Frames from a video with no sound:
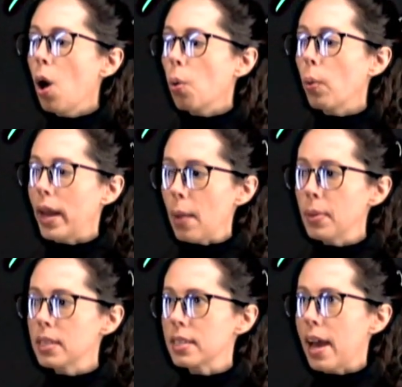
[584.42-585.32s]
What
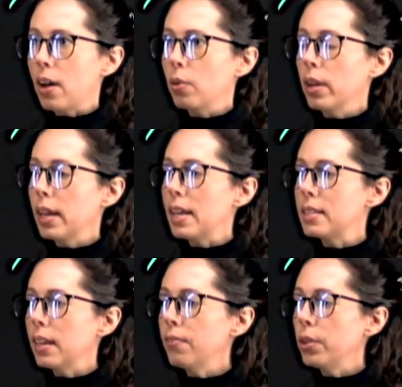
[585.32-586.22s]
happens now is
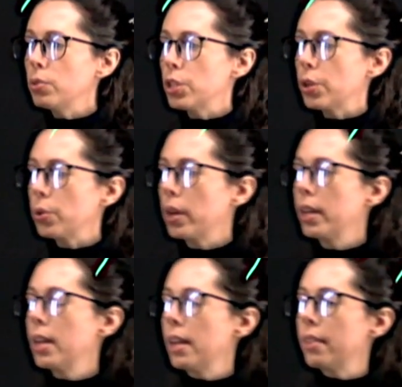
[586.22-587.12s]
if you do
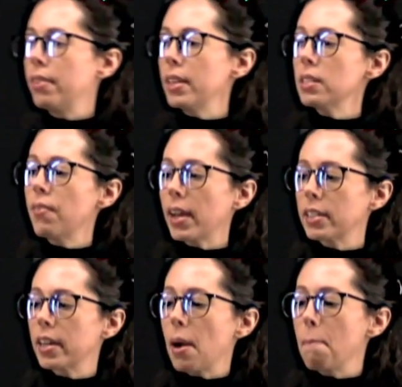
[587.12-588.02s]
this
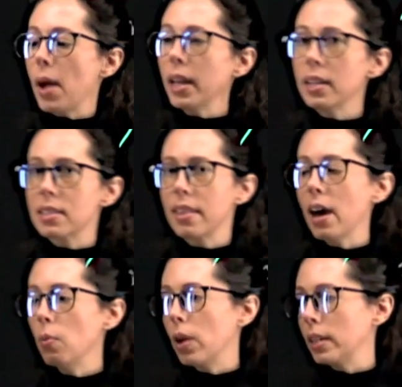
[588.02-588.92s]
vector minus
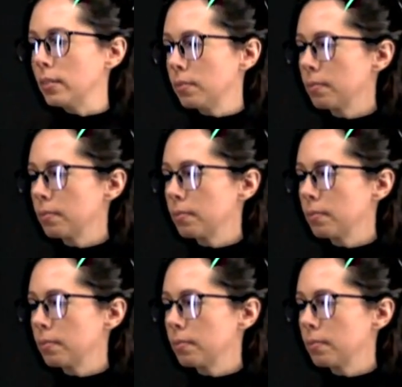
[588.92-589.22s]
that one,